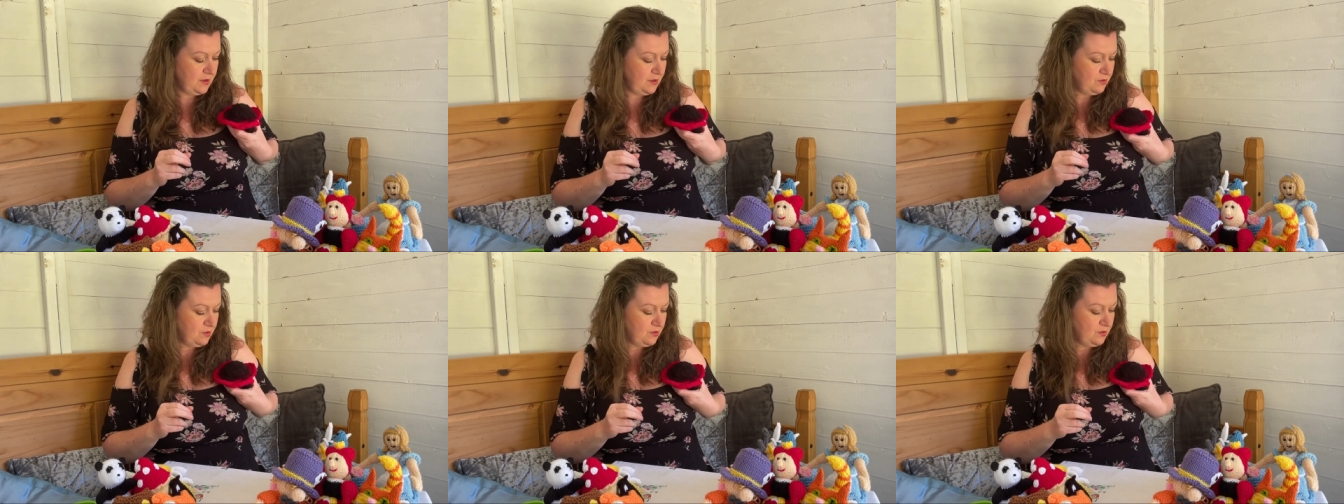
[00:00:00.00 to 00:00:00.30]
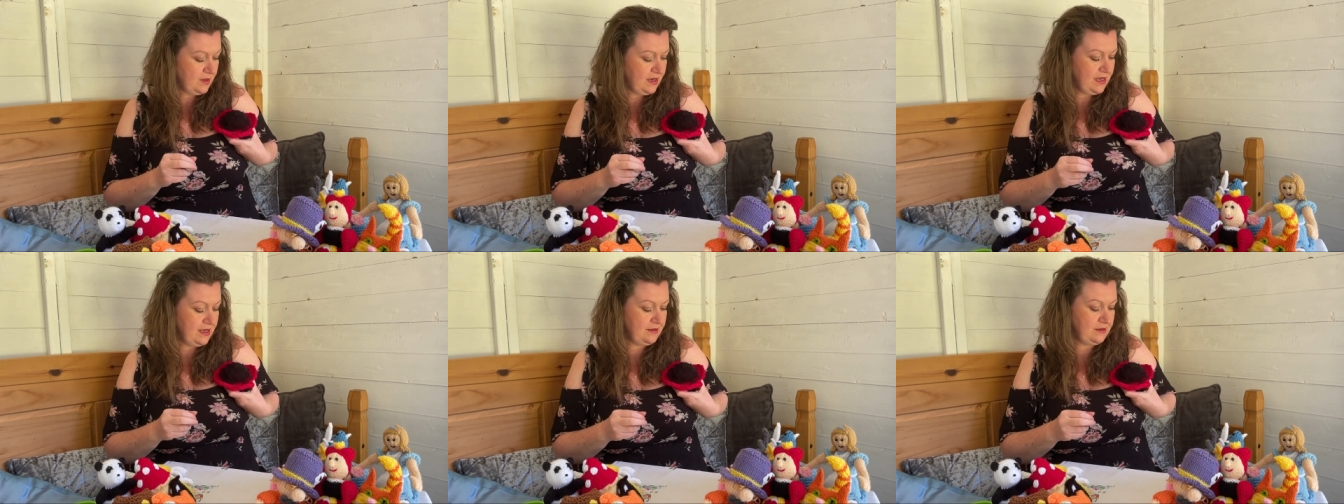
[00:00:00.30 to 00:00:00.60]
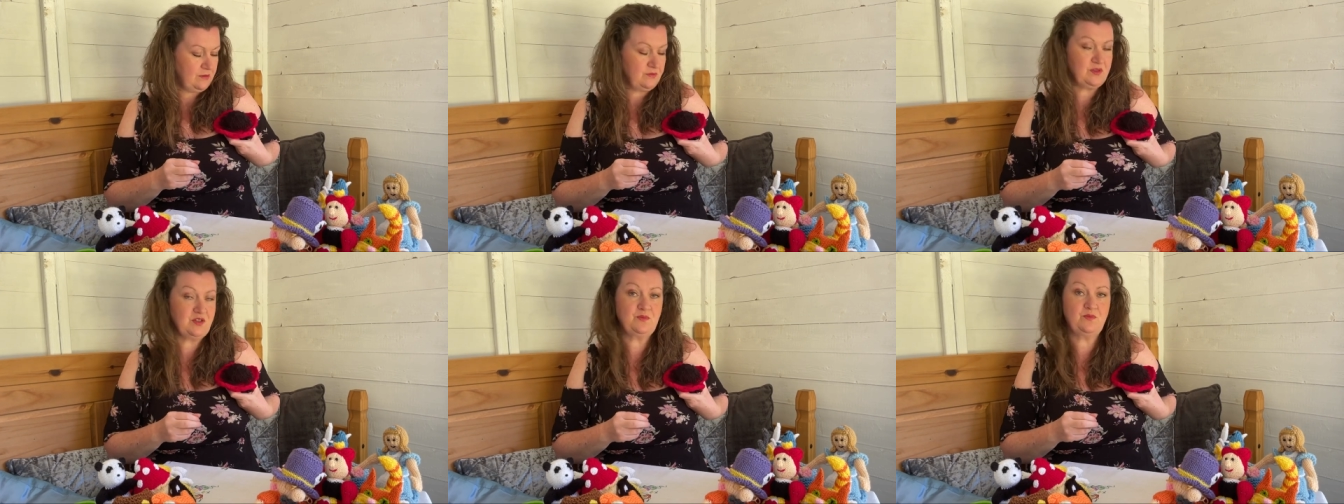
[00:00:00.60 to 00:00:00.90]
People
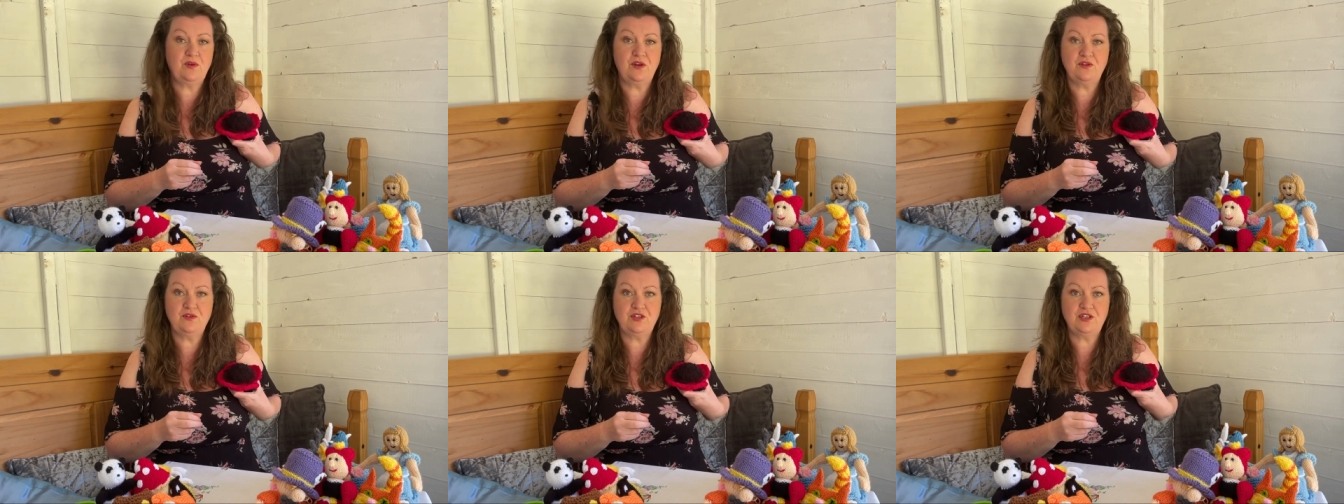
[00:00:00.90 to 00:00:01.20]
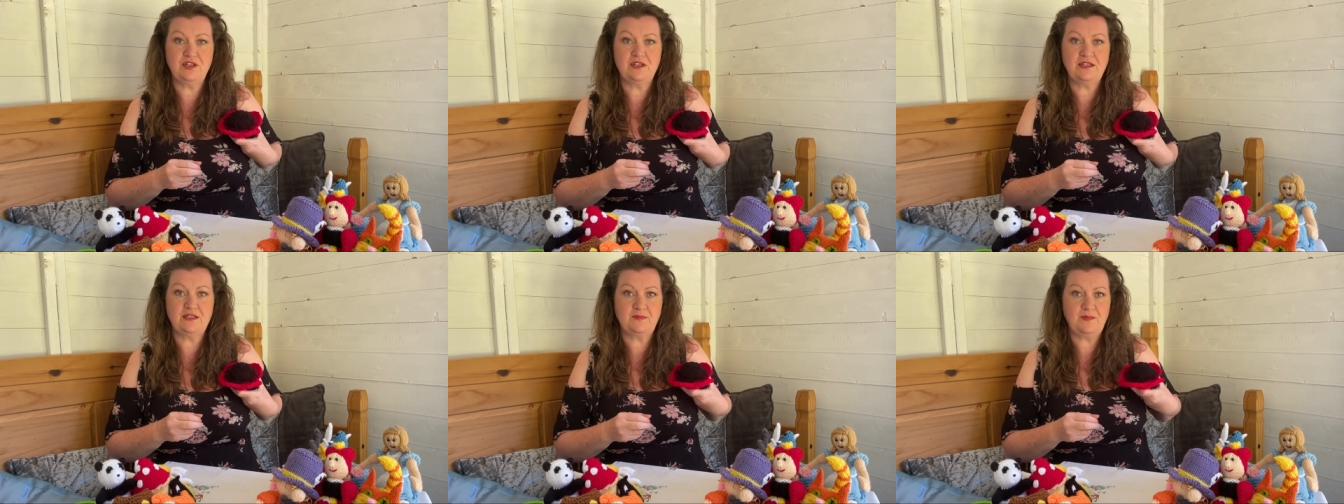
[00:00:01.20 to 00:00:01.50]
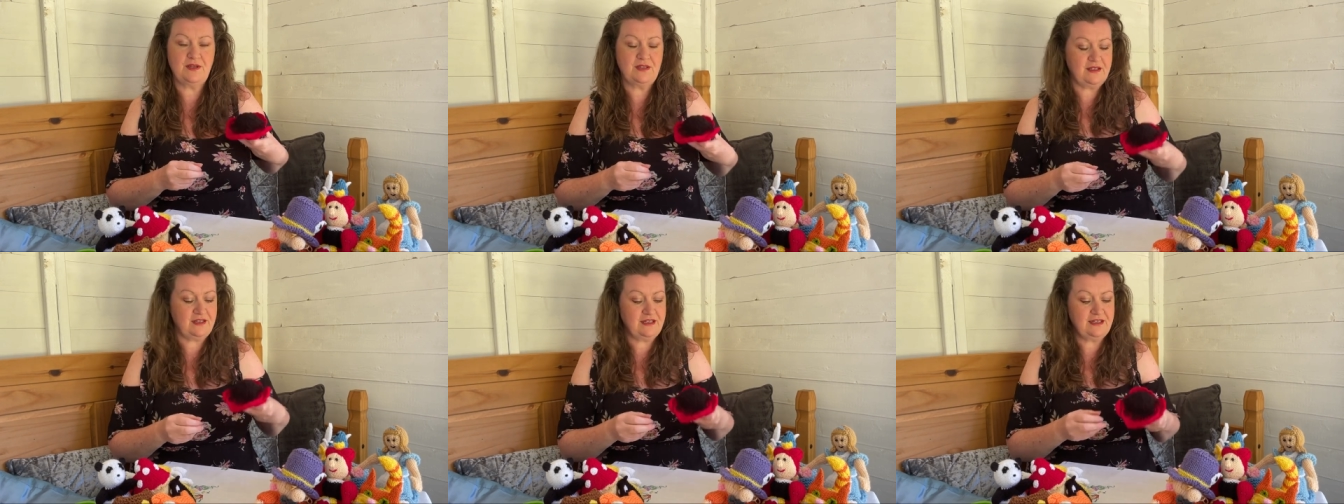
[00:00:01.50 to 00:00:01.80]
wear them as brooches,
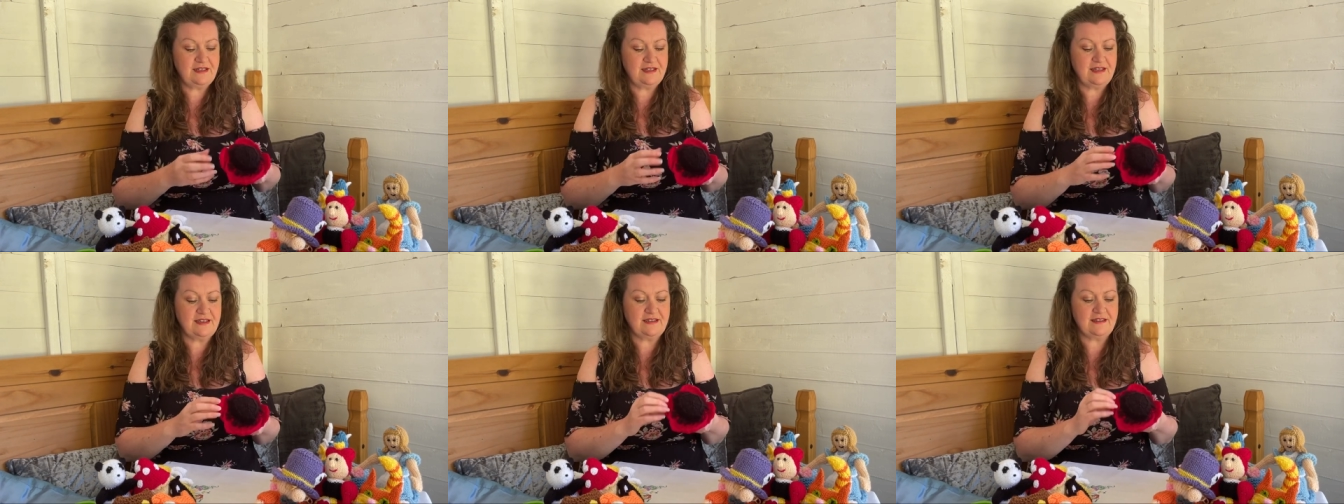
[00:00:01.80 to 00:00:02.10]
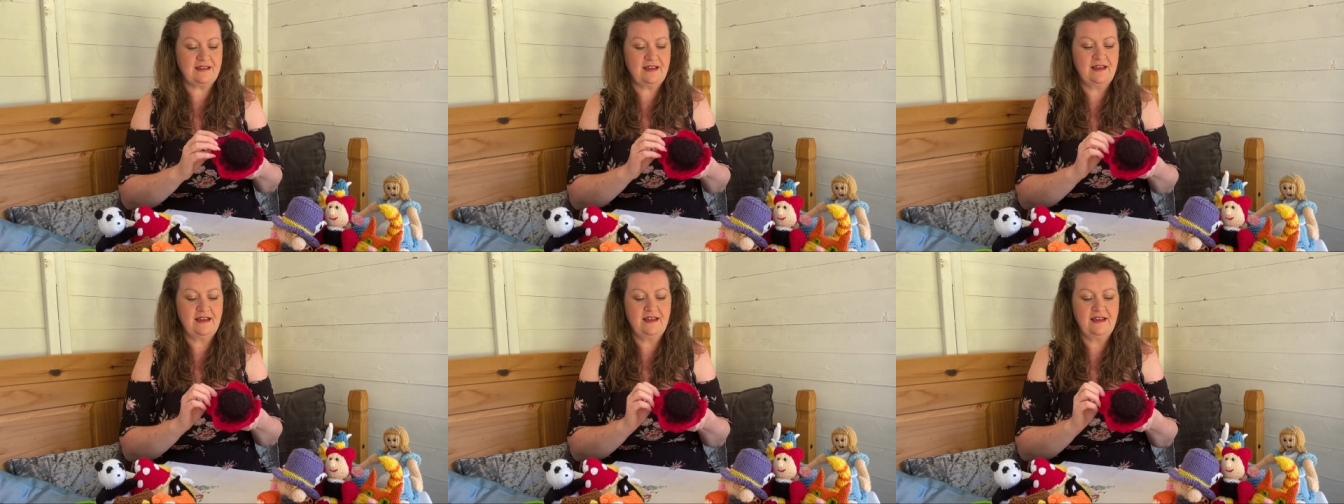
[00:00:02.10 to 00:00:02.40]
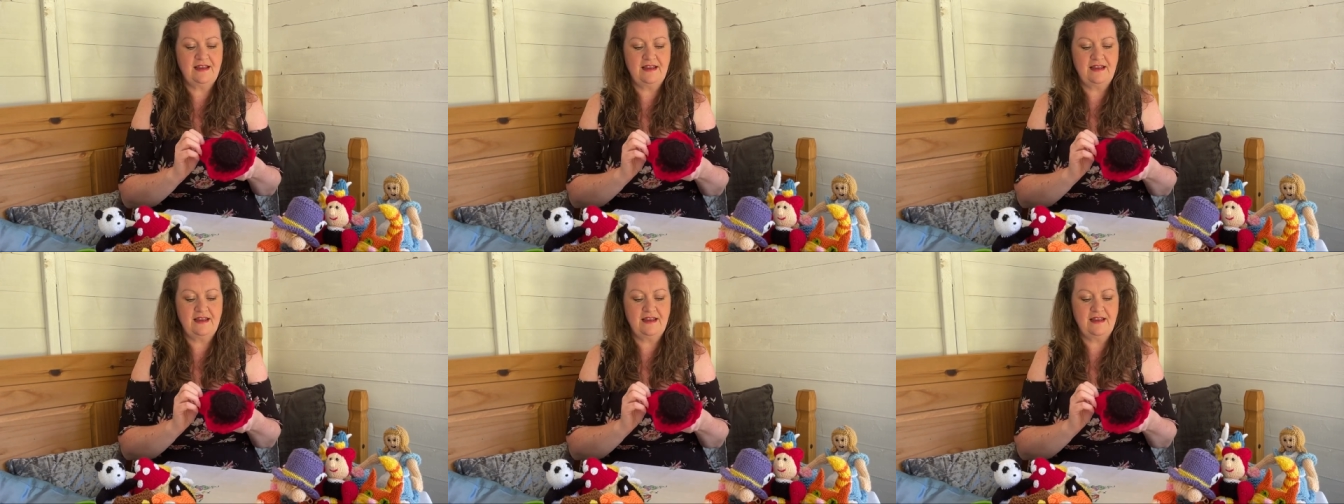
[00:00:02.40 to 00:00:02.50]
but this is